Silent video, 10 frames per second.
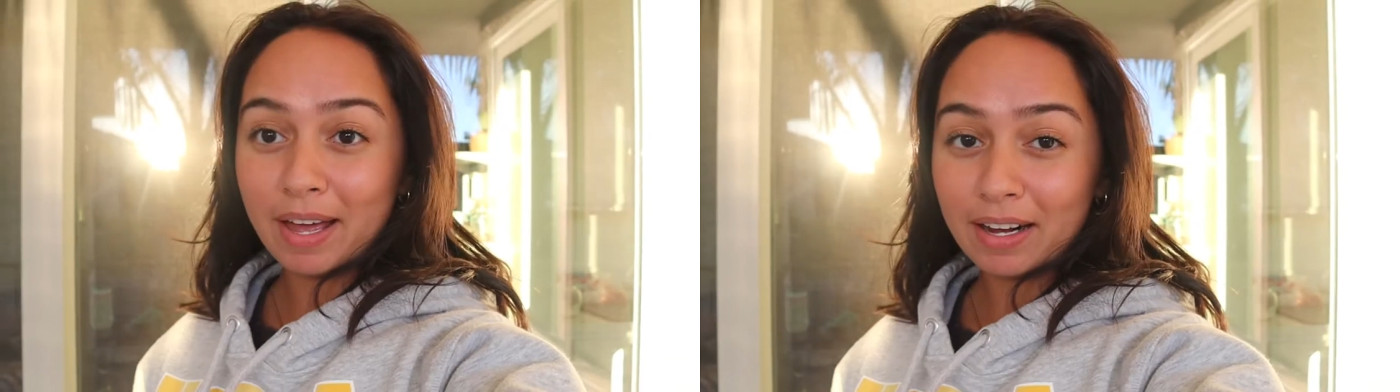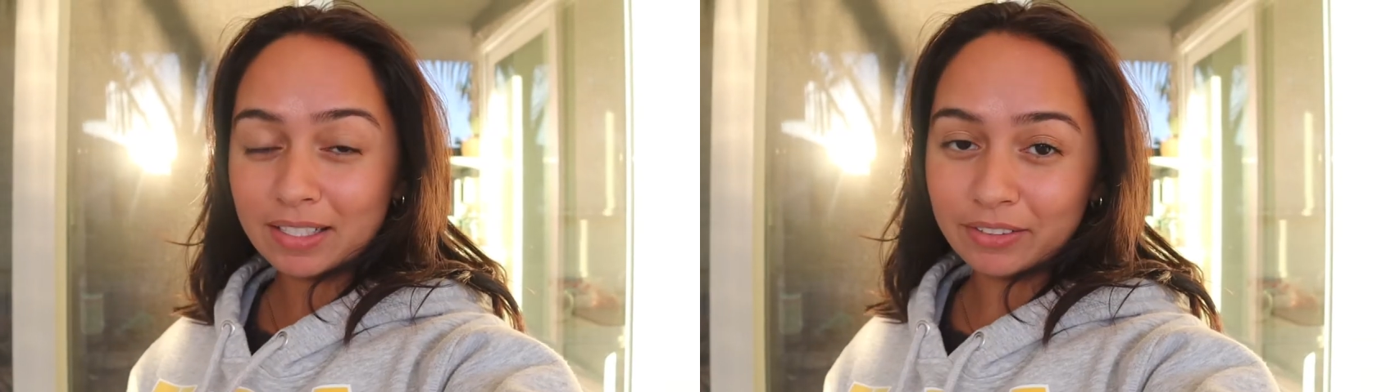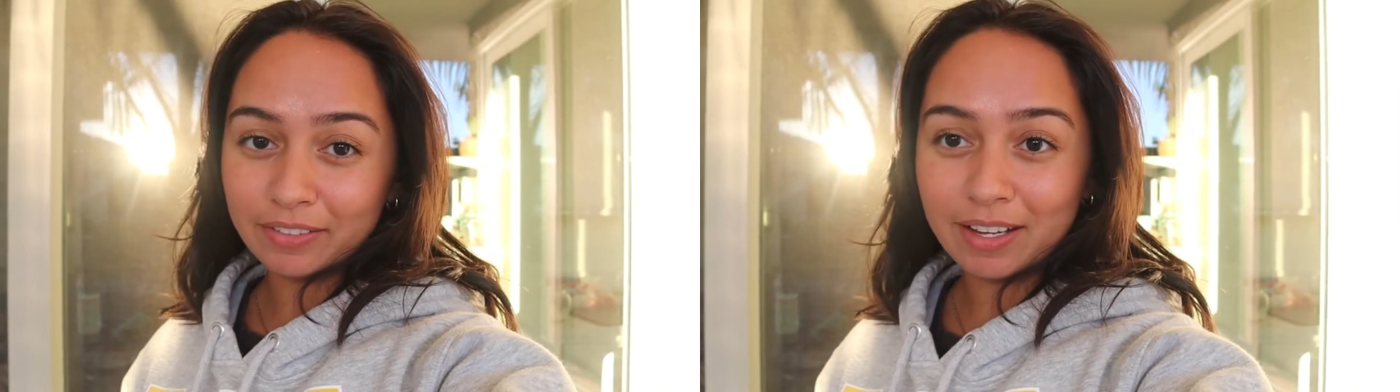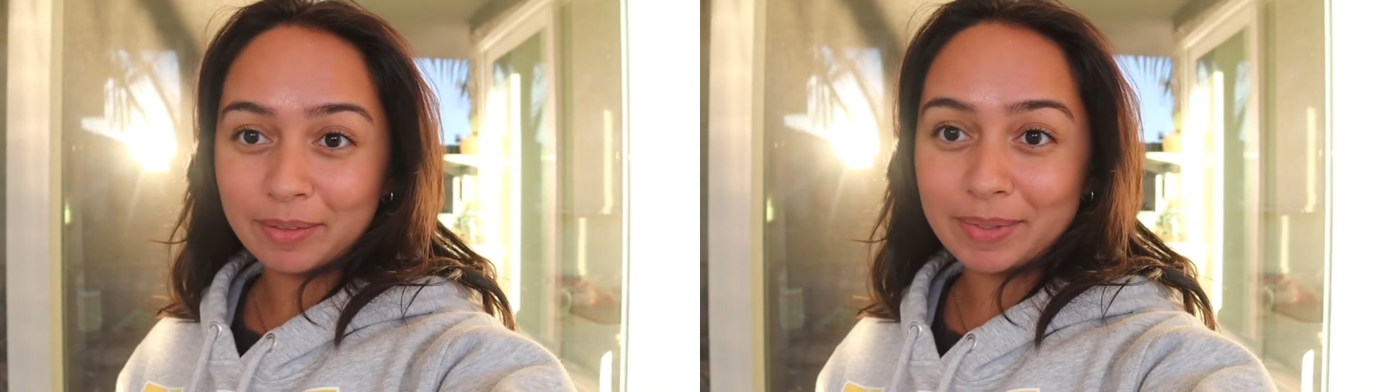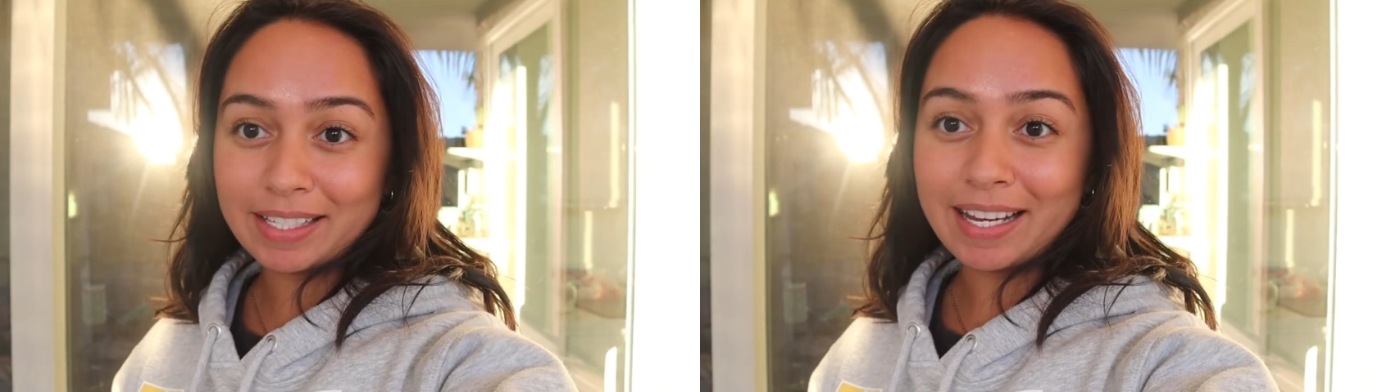back to
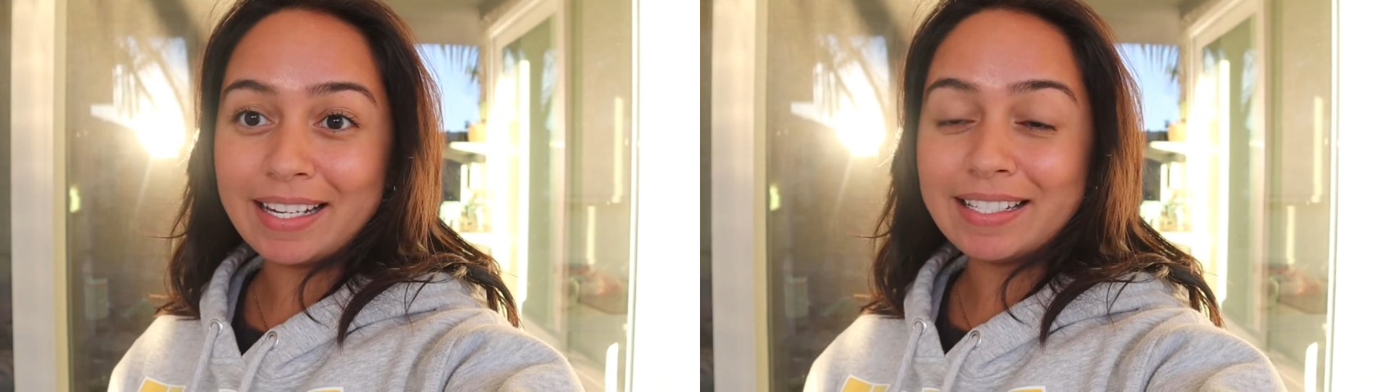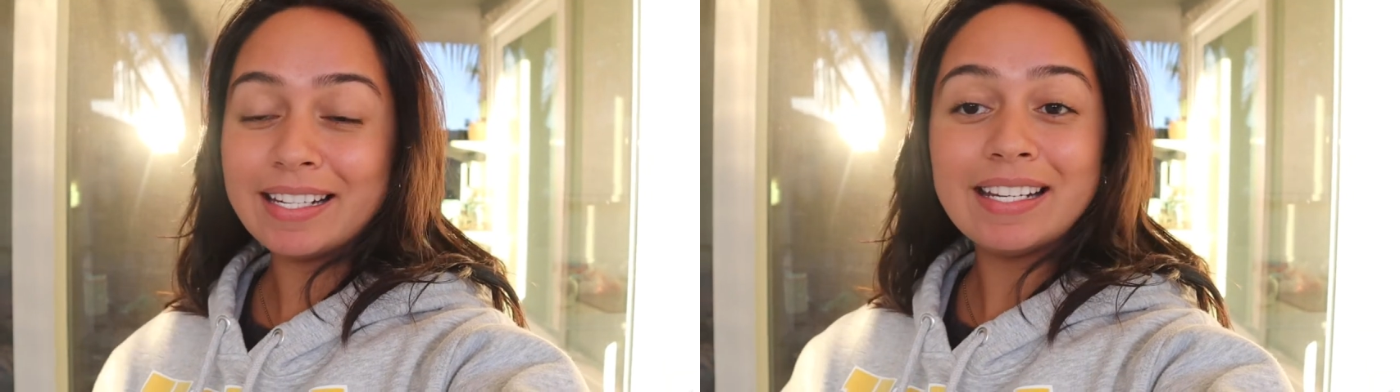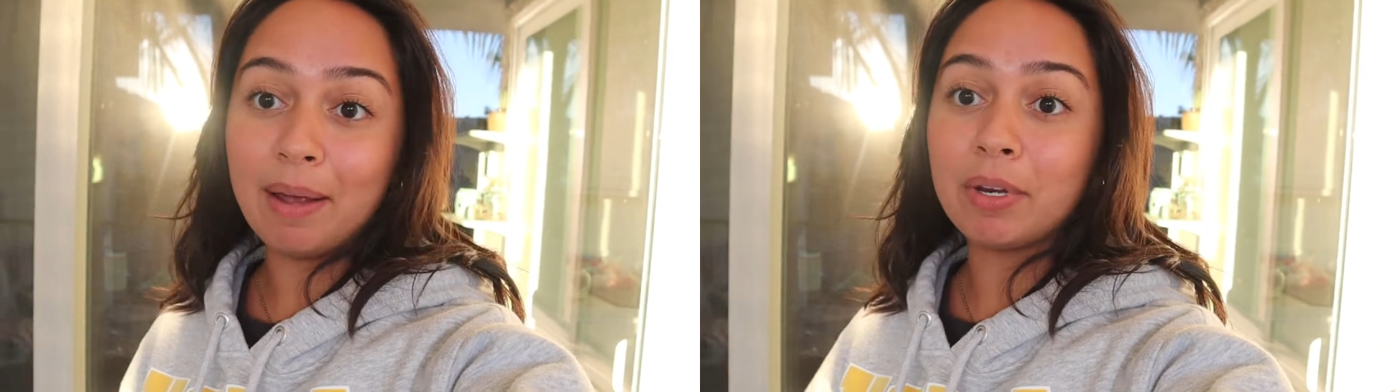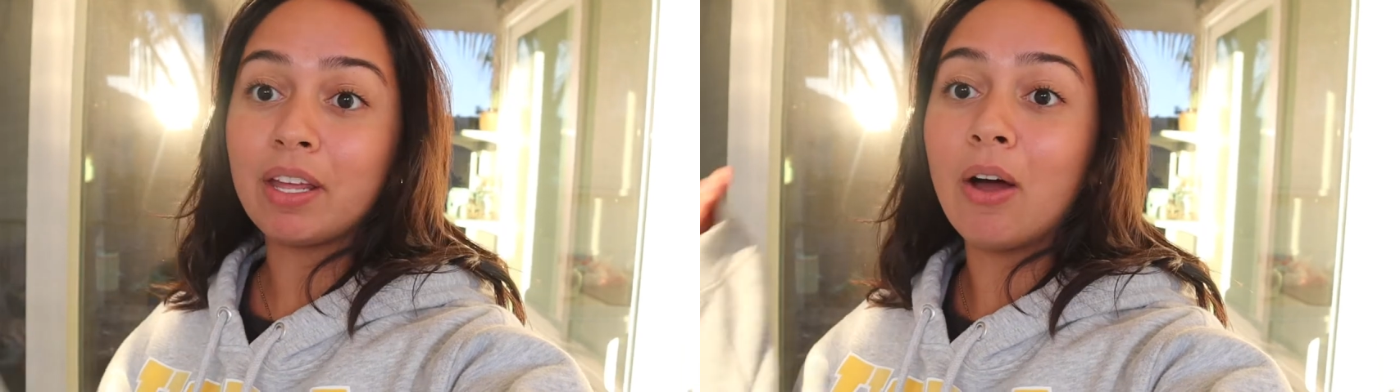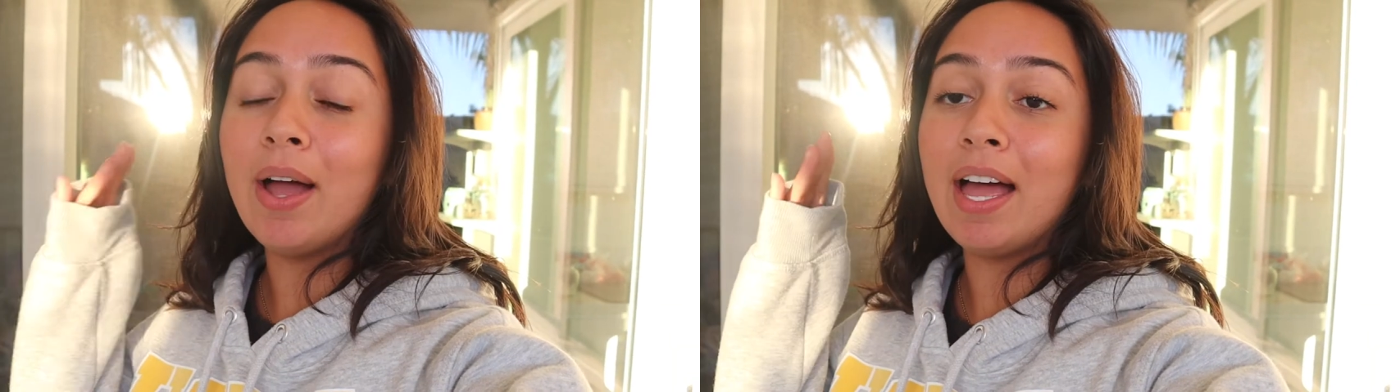vlogmas 18 i'm gonna
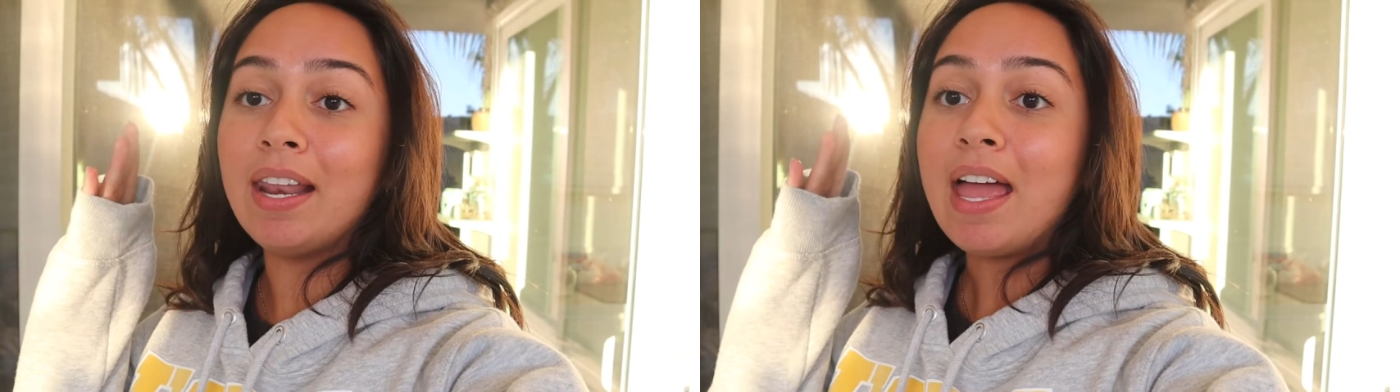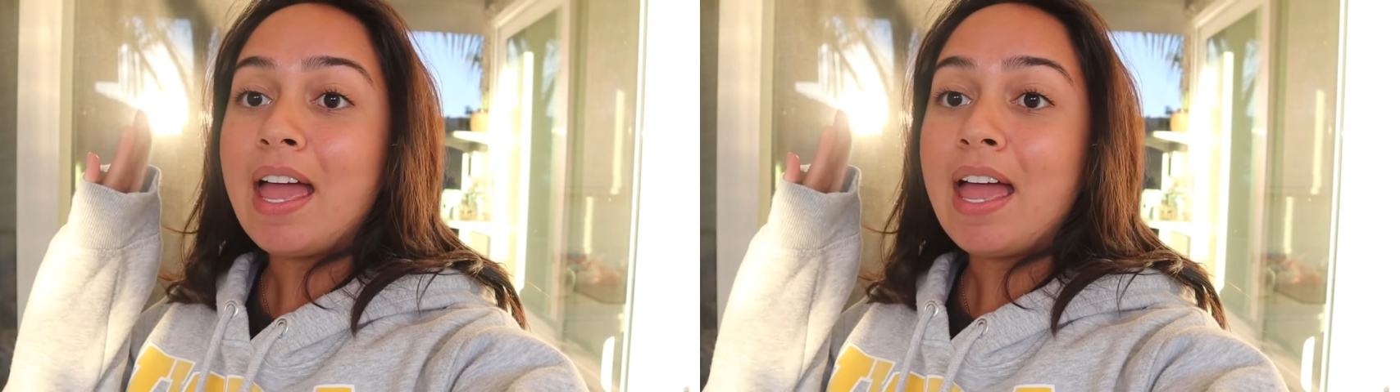go ahead